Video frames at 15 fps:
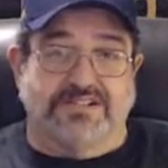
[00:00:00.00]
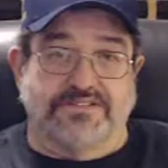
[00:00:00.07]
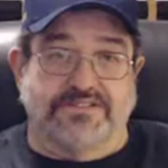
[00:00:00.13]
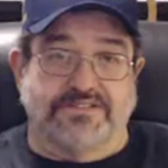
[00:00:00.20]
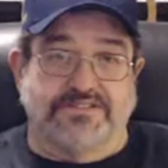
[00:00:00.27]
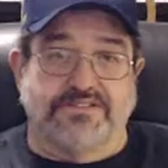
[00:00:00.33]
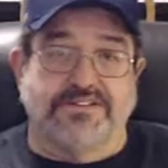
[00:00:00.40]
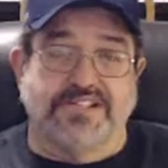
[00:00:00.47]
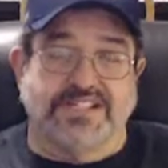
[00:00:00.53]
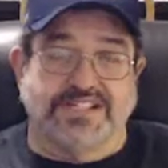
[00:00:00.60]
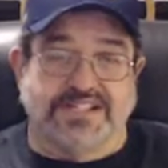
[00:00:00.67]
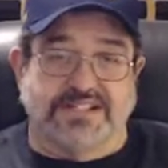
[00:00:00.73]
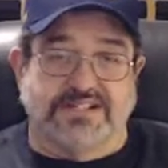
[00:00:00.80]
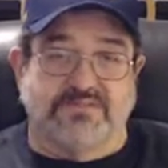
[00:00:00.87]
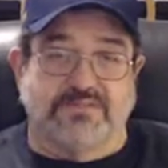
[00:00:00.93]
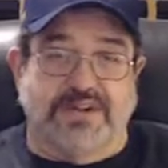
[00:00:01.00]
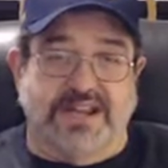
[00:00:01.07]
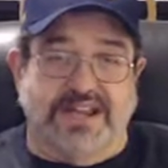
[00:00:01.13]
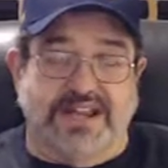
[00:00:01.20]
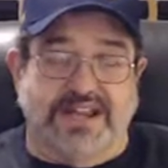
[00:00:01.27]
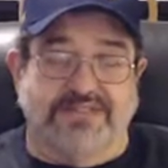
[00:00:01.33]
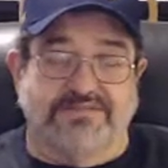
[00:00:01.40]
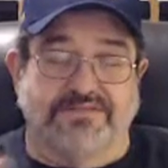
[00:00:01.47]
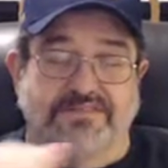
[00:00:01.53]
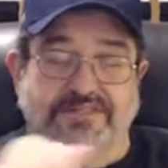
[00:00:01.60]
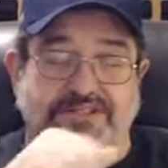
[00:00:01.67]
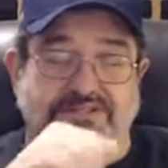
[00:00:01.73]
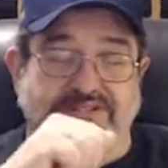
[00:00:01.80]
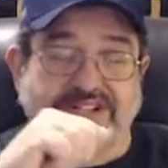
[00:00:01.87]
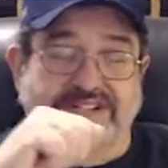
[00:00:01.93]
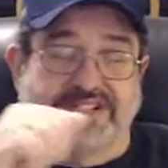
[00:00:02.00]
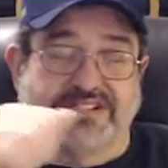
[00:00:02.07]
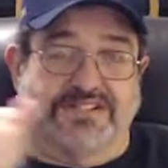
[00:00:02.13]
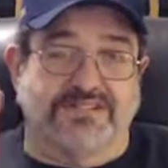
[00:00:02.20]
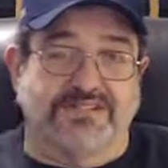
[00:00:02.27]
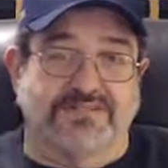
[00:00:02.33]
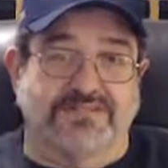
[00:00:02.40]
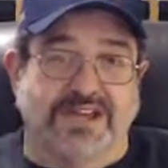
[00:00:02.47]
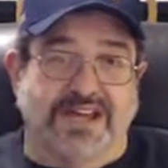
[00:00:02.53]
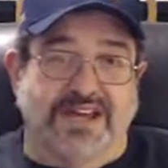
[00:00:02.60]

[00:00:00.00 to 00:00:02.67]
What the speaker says: 36th wedding anniversary, so